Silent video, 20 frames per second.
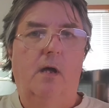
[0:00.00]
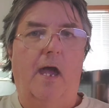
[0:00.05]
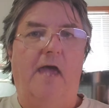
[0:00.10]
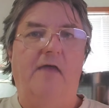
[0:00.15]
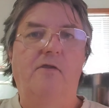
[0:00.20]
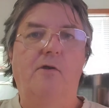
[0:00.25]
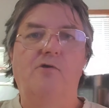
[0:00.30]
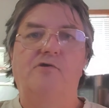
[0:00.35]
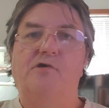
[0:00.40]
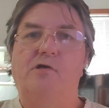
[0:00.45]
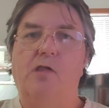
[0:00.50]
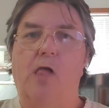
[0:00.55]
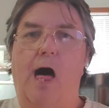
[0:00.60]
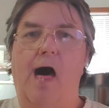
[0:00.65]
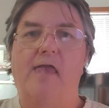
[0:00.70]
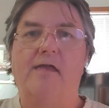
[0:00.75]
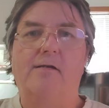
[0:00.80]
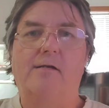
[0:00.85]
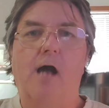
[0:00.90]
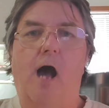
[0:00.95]
And there's a
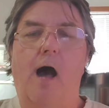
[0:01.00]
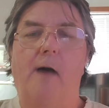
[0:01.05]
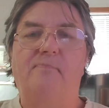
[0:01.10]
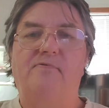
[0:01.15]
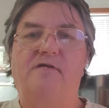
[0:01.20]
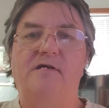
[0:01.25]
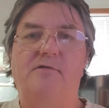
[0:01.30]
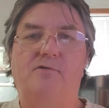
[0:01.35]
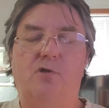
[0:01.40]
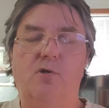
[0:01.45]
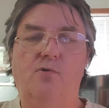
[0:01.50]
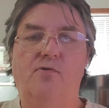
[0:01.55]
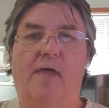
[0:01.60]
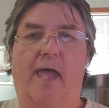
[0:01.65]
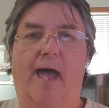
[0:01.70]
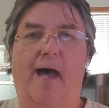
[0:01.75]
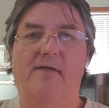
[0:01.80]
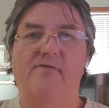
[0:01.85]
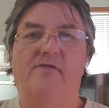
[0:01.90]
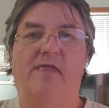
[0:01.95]
lot of cops that do
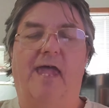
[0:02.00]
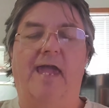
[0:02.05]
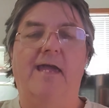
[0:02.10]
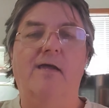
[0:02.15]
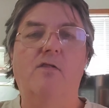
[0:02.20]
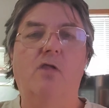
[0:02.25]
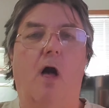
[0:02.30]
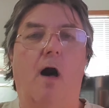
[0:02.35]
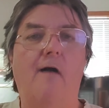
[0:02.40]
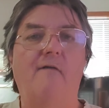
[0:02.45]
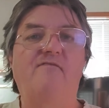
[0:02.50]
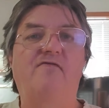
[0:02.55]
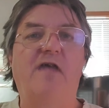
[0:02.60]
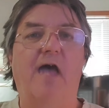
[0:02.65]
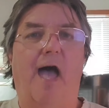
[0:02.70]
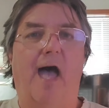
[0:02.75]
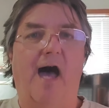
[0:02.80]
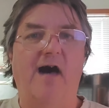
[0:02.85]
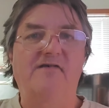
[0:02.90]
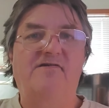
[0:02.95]
that. They love
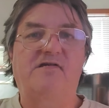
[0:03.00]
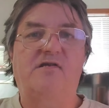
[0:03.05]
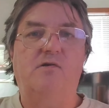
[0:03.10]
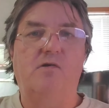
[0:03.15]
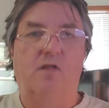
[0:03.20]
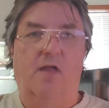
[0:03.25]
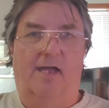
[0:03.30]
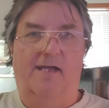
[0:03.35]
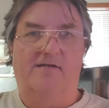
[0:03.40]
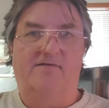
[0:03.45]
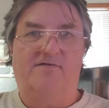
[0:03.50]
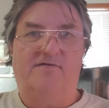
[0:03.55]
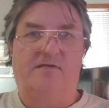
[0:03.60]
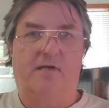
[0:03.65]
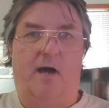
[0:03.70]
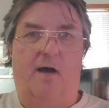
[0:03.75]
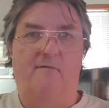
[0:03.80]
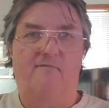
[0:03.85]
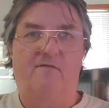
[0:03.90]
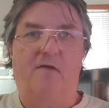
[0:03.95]
to escalate
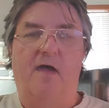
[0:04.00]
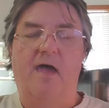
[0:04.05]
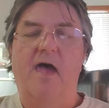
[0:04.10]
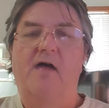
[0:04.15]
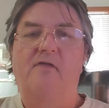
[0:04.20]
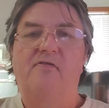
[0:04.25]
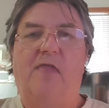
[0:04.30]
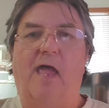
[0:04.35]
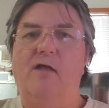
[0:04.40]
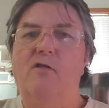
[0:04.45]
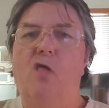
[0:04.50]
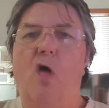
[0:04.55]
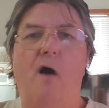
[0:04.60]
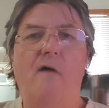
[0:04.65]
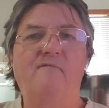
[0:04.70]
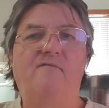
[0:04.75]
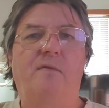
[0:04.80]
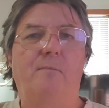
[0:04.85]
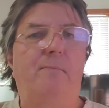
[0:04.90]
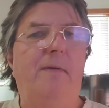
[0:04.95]
stuff. They
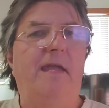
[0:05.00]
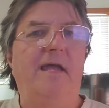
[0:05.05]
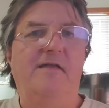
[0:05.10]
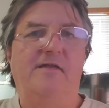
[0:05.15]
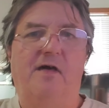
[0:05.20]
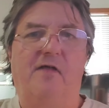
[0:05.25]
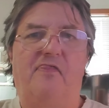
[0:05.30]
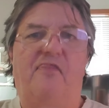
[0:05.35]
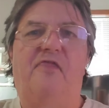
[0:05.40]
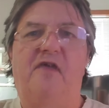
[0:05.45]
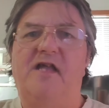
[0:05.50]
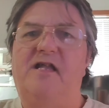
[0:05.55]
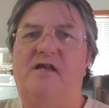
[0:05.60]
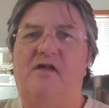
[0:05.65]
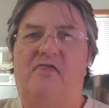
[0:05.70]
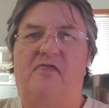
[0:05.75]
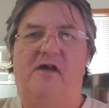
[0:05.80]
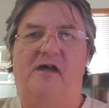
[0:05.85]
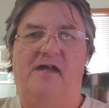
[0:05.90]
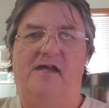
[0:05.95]
love to be in the thick
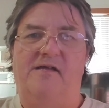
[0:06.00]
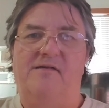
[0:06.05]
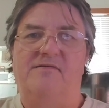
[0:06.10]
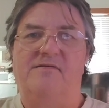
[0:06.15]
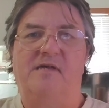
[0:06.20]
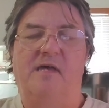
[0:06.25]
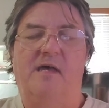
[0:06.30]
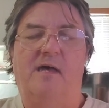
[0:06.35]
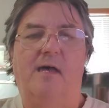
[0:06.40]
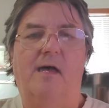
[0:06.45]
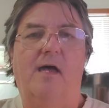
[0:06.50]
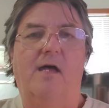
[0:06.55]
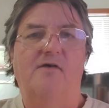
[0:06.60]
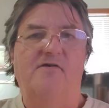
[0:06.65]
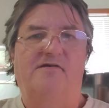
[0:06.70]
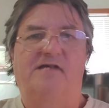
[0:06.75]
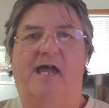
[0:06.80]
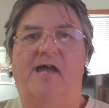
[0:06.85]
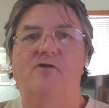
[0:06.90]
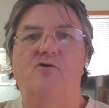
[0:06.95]
of things.
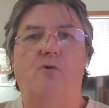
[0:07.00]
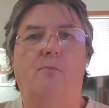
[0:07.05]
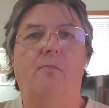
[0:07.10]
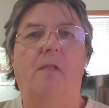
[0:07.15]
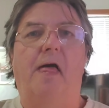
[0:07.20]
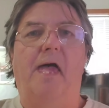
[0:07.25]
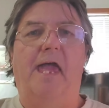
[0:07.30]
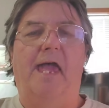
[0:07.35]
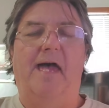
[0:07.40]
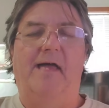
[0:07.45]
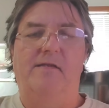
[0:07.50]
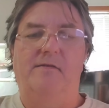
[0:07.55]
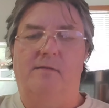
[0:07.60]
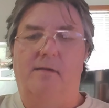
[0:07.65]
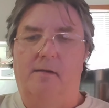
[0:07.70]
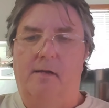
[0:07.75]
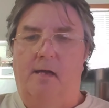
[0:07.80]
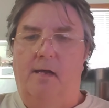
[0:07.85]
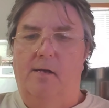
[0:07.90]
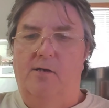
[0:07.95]
Sandra Bland,
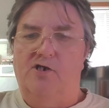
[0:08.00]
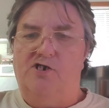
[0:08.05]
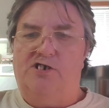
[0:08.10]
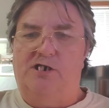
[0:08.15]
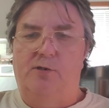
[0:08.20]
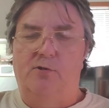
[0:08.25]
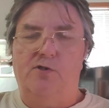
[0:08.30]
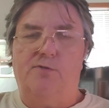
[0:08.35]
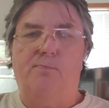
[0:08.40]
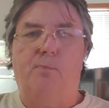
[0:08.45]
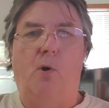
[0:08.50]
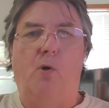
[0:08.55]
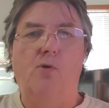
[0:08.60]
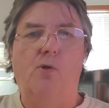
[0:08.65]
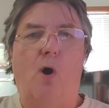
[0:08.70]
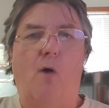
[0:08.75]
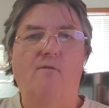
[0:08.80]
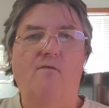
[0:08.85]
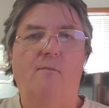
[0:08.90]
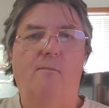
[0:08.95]
she was
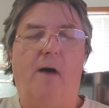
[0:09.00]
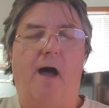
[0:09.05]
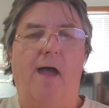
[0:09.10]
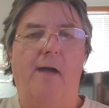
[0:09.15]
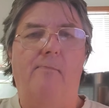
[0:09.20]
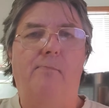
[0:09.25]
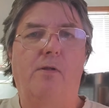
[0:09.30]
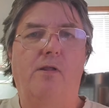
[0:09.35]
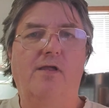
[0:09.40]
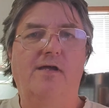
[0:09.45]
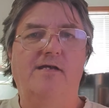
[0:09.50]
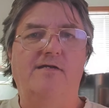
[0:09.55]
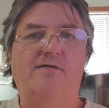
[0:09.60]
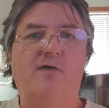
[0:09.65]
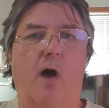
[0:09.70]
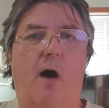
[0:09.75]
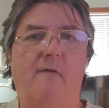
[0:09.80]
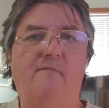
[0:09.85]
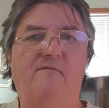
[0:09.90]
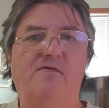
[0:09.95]
pulled over by a
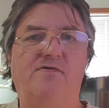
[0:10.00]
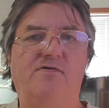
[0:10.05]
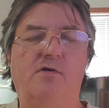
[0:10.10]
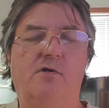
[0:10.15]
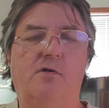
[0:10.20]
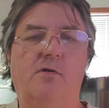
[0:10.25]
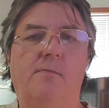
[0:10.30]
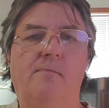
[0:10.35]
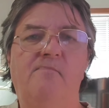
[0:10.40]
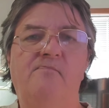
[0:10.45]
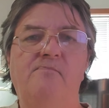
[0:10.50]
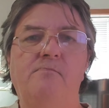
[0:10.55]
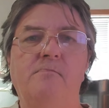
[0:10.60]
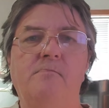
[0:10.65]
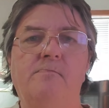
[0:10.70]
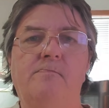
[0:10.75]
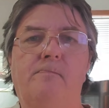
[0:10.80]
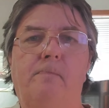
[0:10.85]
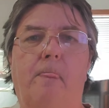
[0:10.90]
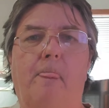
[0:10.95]
police officer,
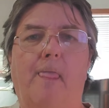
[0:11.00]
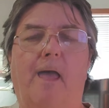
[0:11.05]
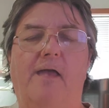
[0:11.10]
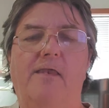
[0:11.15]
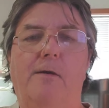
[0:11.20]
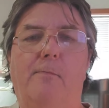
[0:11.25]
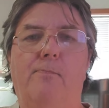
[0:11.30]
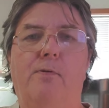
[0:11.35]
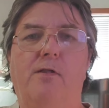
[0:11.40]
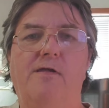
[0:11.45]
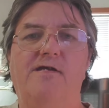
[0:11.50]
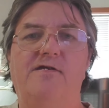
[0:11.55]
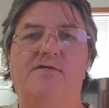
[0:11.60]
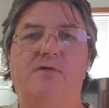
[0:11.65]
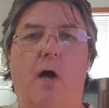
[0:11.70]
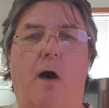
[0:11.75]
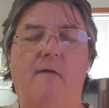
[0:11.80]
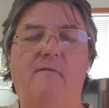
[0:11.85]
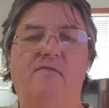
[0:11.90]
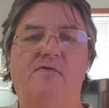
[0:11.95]
and the
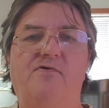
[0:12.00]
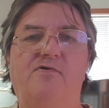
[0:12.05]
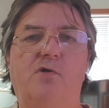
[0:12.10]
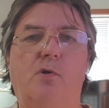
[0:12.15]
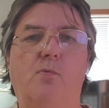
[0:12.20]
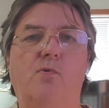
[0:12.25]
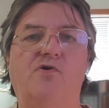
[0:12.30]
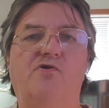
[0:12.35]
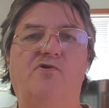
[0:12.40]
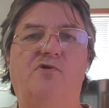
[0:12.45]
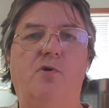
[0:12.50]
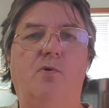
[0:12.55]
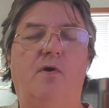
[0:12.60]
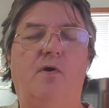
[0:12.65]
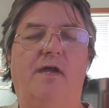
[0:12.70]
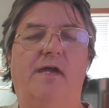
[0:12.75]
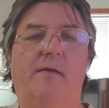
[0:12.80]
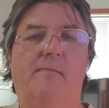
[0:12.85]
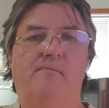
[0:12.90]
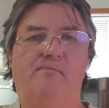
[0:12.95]
police officer was
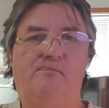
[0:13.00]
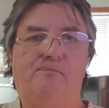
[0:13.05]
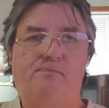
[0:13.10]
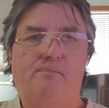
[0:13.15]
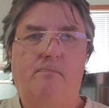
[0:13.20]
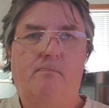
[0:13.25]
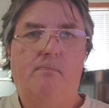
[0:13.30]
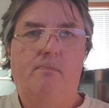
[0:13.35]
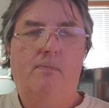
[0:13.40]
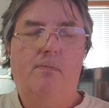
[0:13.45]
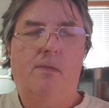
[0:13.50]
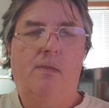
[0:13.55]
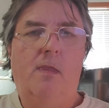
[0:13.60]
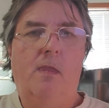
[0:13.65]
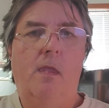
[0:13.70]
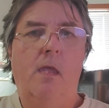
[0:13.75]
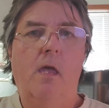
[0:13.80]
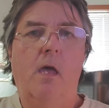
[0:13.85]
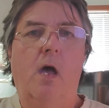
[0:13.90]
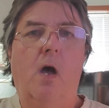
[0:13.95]
doing
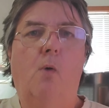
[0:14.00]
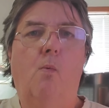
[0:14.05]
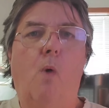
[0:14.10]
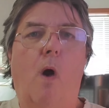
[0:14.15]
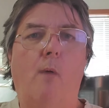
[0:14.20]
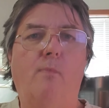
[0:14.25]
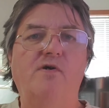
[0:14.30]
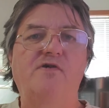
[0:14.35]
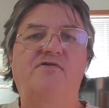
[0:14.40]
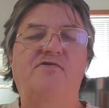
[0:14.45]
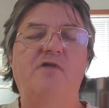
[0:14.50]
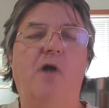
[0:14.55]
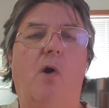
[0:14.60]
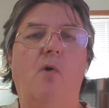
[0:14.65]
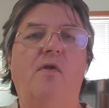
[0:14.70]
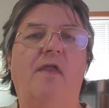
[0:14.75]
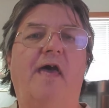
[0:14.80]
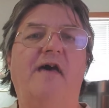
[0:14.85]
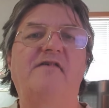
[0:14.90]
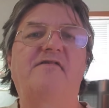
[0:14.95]
what was
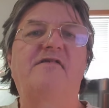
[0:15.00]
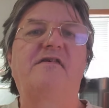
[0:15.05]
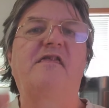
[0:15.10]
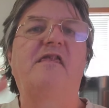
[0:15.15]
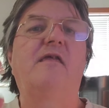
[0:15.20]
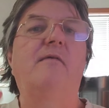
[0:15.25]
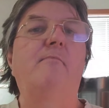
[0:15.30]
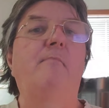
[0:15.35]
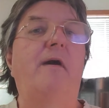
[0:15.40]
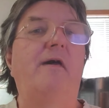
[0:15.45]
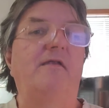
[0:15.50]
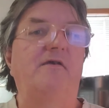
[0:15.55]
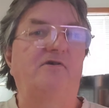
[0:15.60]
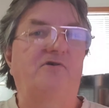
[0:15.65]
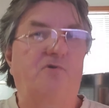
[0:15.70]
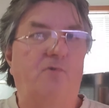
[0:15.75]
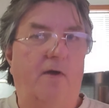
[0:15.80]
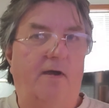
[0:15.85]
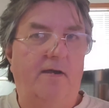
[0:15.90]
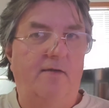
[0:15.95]
known as an
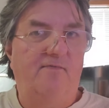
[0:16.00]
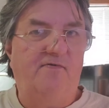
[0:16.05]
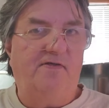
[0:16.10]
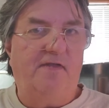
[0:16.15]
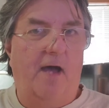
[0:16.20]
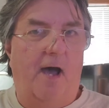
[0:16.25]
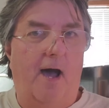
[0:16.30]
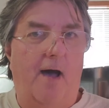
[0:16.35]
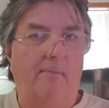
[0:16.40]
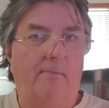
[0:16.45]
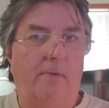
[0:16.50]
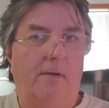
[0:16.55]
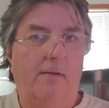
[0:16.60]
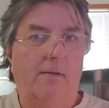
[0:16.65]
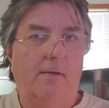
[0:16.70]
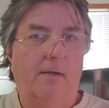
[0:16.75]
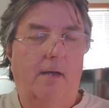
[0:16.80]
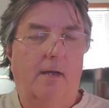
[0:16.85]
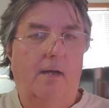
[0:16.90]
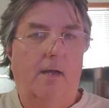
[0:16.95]
administrative stop.
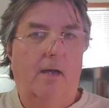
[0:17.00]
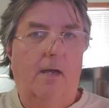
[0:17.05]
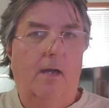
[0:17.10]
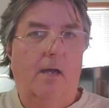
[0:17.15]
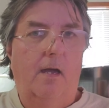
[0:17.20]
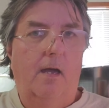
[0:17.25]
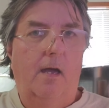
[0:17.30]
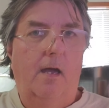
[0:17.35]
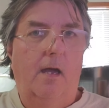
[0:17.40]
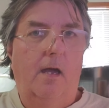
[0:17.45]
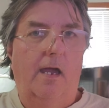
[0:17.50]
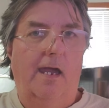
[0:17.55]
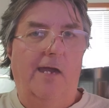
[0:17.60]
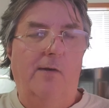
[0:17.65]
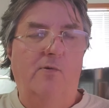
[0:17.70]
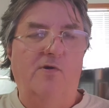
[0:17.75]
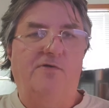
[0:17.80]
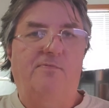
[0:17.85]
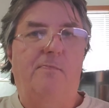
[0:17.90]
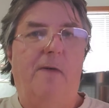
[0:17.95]

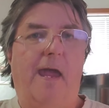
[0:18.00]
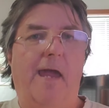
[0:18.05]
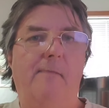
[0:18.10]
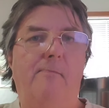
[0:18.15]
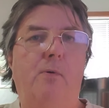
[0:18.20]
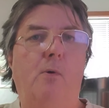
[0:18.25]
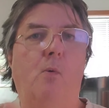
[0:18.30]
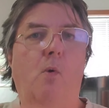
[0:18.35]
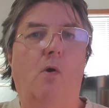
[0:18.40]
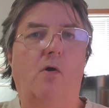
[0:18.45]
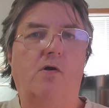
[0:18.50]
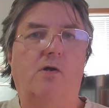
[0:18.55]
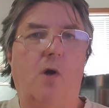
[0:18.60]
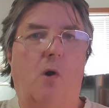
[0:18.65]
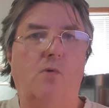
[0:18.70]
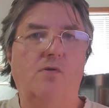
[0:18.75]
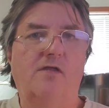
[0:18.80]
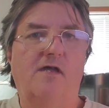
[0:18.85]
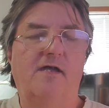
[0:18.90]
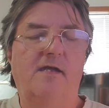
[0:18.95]
It was paperwork
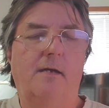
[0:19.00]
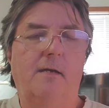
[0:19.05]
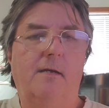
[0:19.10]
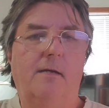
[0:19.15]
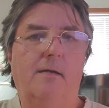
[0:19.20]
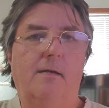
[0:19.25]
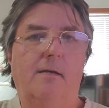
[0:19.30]
only.